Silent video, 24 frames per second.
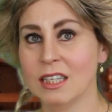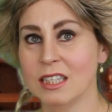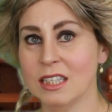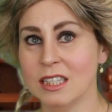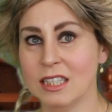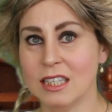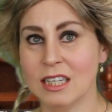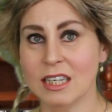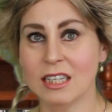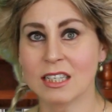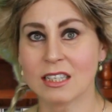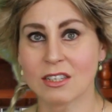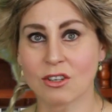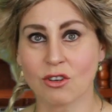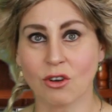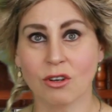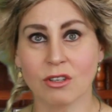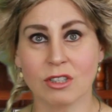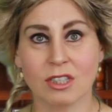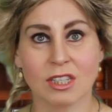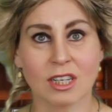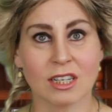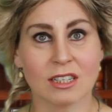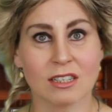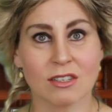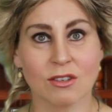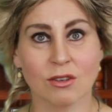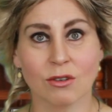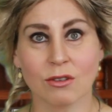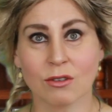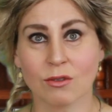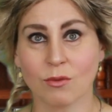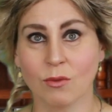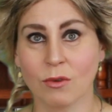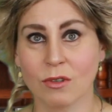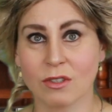This God does
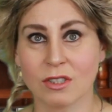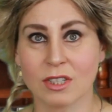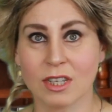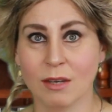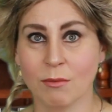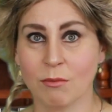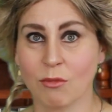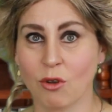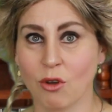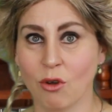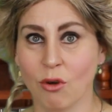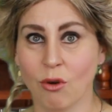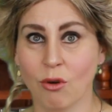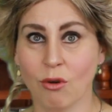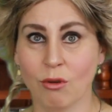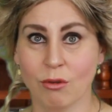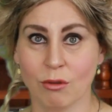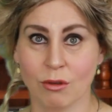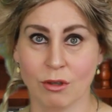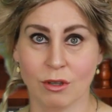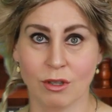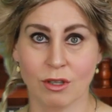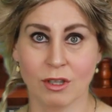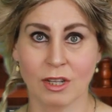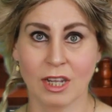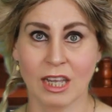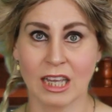not want him gone.